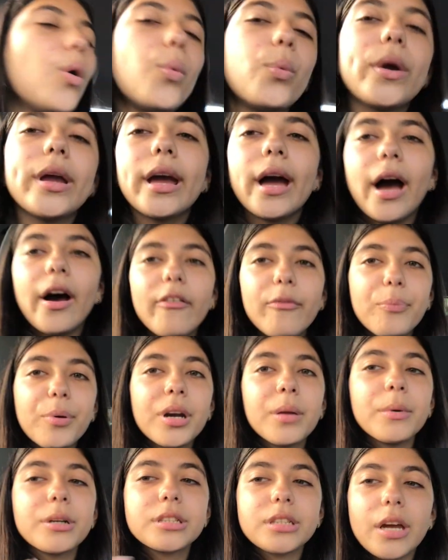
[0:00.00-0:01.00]
We have
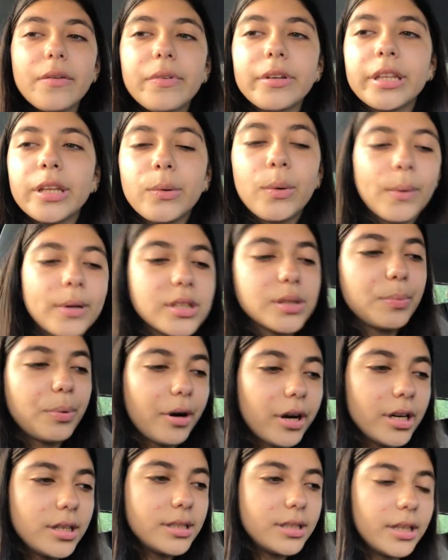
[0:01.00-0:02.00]
pretty much everything. We went to
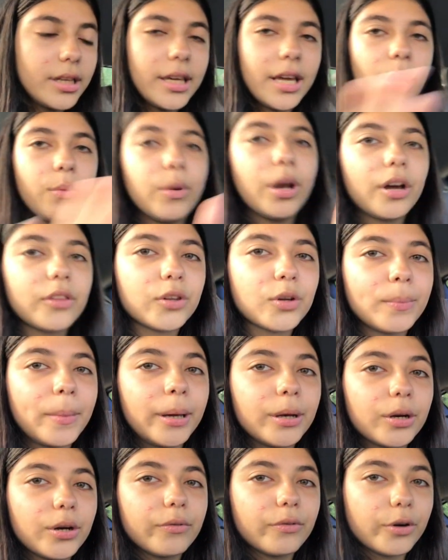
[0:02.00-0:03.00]
Party City and we got the
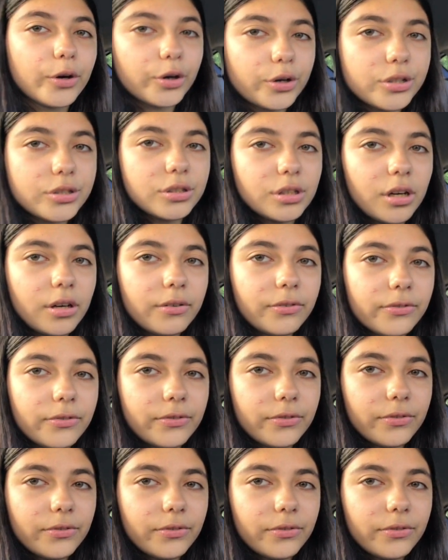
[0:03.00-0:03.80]
remainder of her stuff.